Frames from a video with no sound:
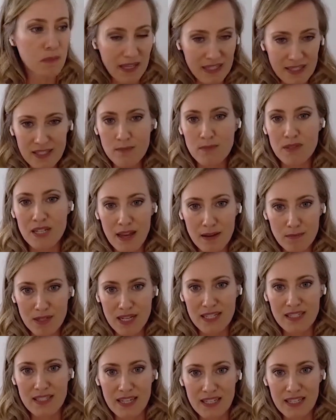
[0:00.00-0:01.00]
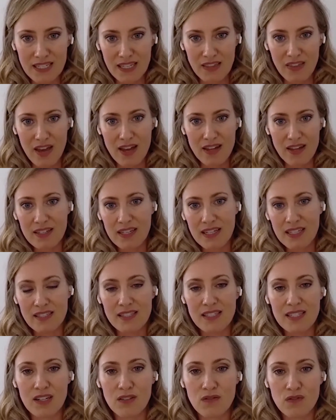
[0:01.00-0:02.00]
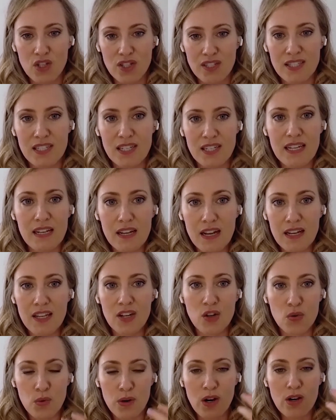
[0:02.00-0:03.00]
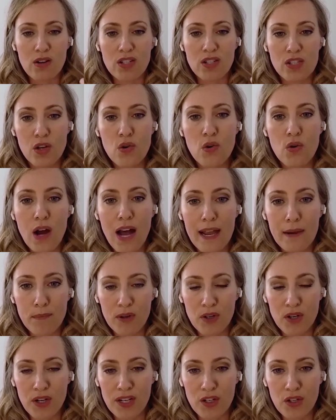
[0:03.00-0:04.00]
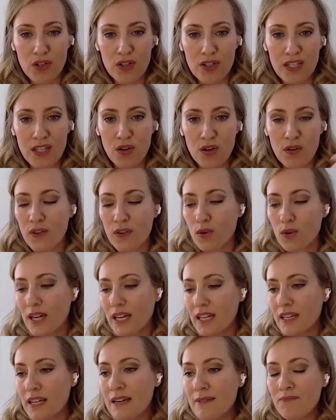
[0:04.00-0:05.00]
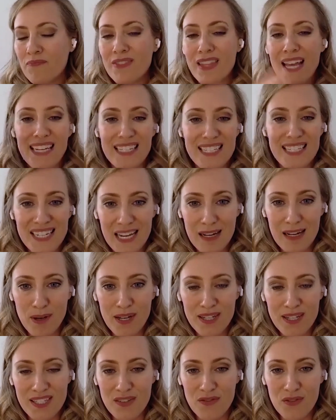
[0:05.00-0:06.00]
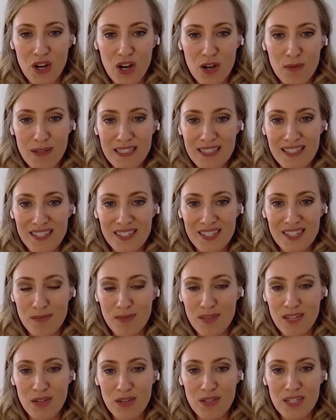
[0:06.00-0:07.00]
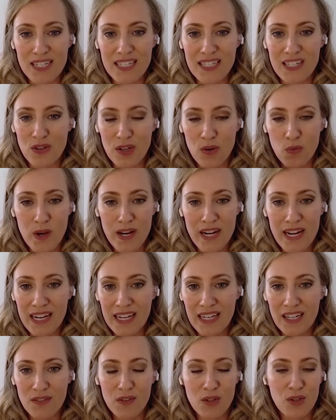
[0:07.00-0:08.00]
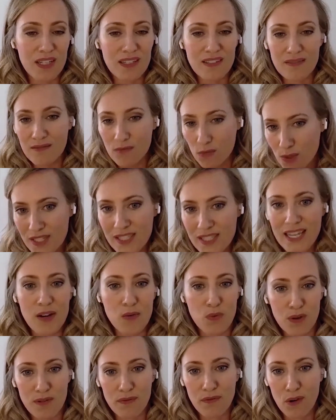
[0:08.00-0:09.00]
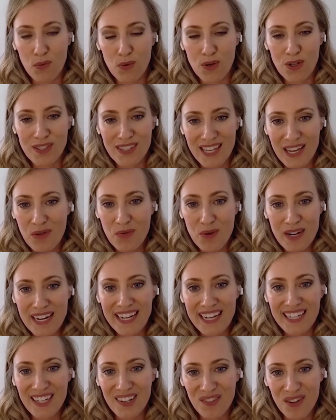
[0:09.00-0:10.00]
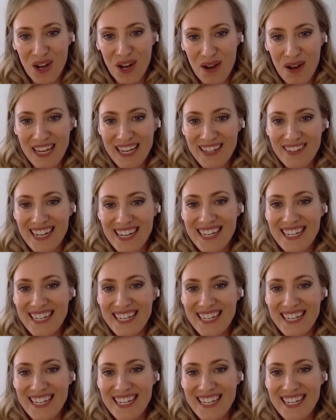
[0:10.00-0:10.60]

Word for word: spend some time dissecting that instead of just you know, we're so hypercritical. You know, if you get 99 positive comments on something you did and you get one negative, you can recite word for word that one negative comment,